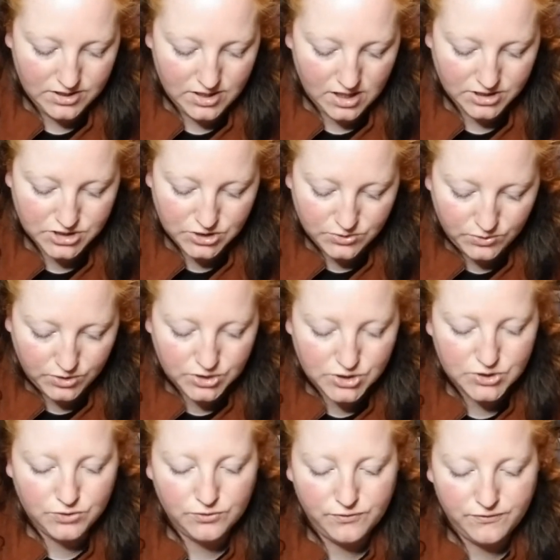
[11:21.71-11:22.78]
A Duke
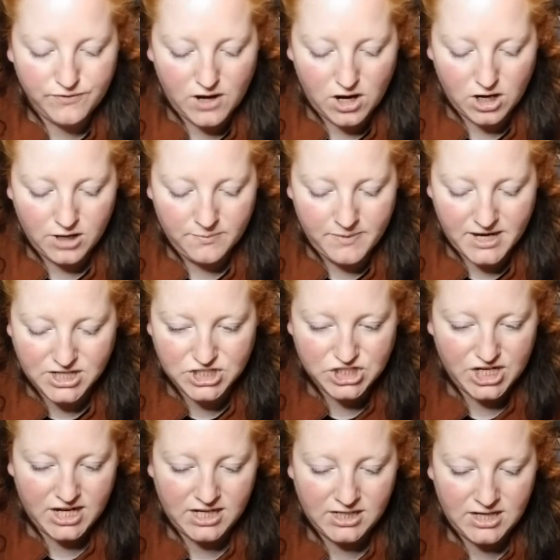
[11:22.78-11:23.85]
Too Far by
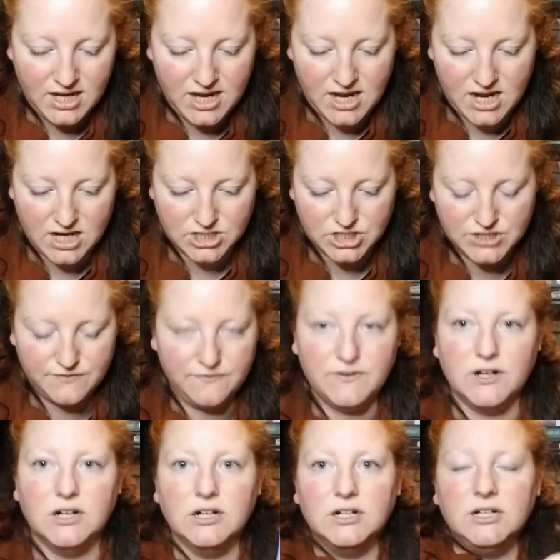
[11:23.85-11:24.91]
Jane
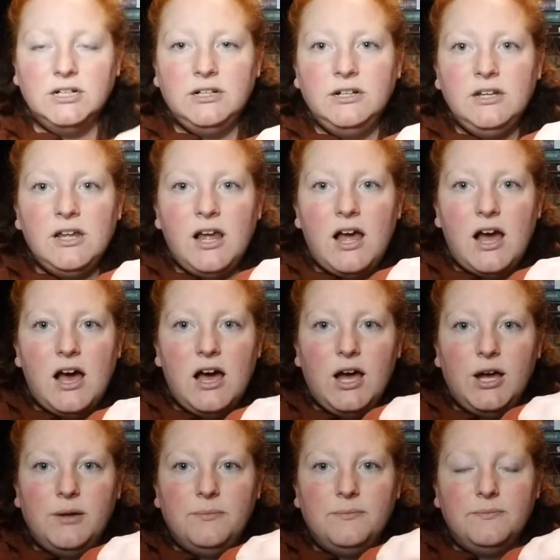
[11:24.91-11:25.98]
Ashford.
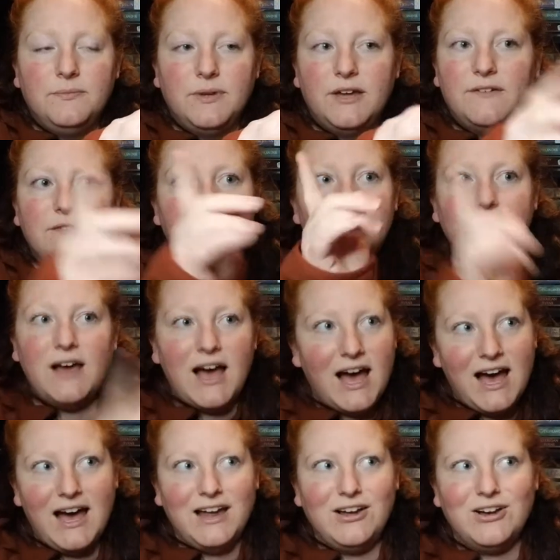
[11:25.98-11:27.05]

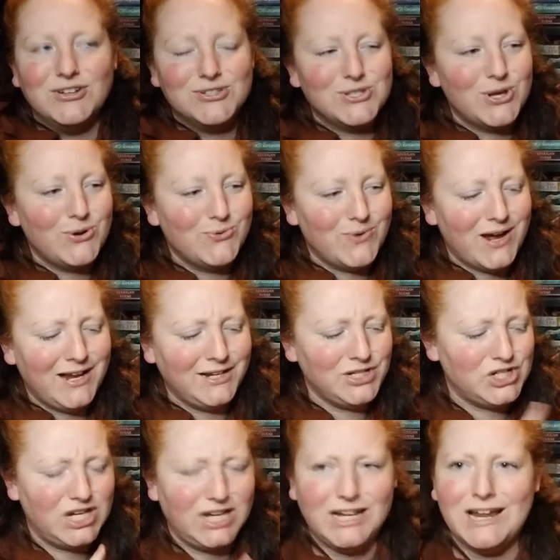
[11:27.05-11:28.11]
I also read a
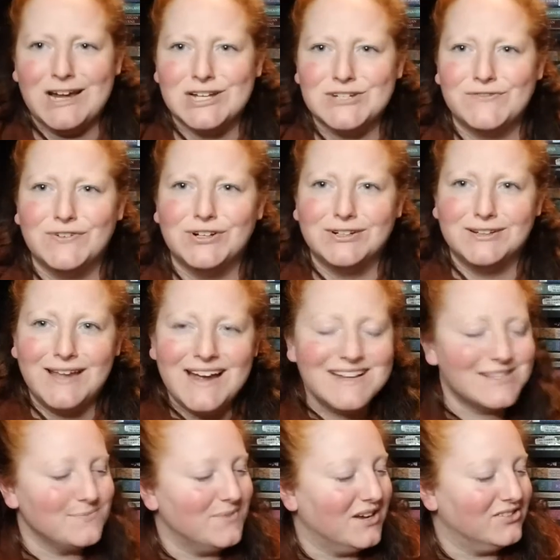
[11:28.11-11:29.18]
Jane Ashford
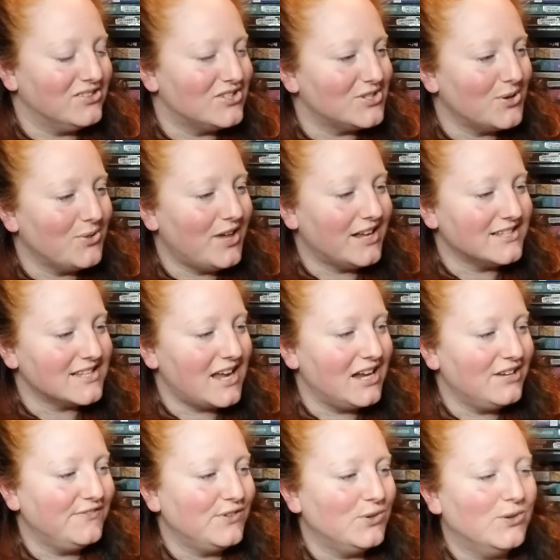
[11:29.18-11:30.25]
last month, so that's
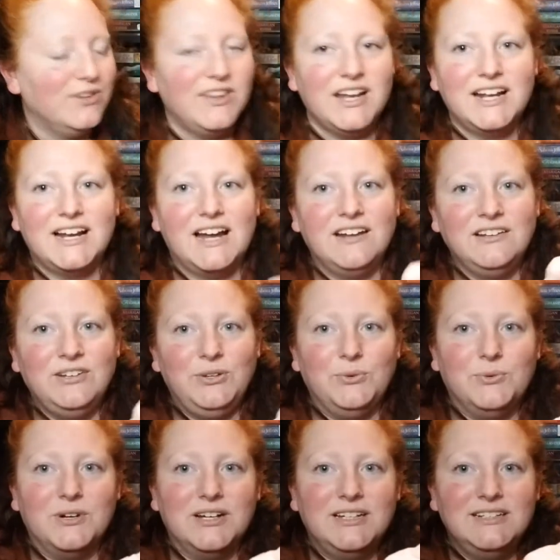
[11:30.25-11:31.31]
kind of cool that I got a new
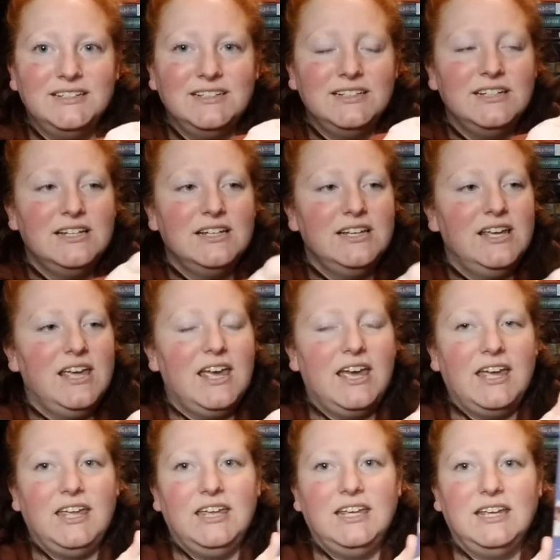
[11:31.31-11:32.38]
one.
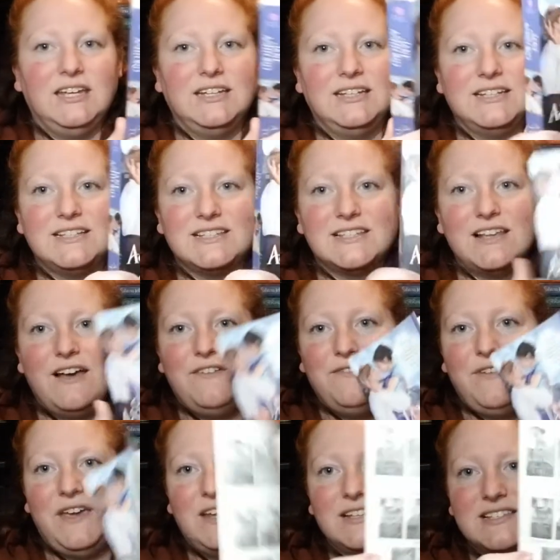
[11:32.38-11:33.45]
And it's a
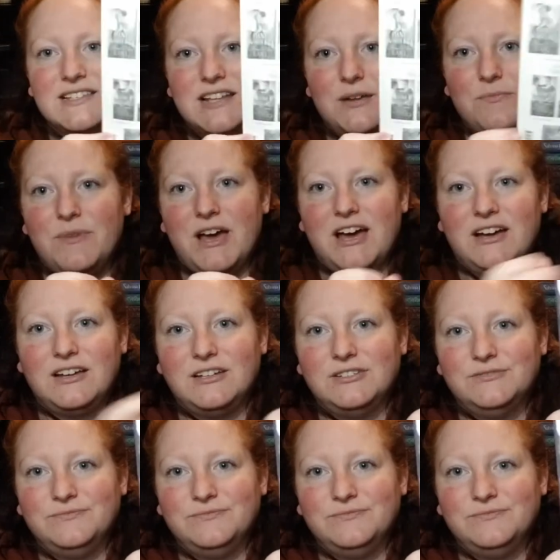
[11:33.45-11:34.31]
fake step back.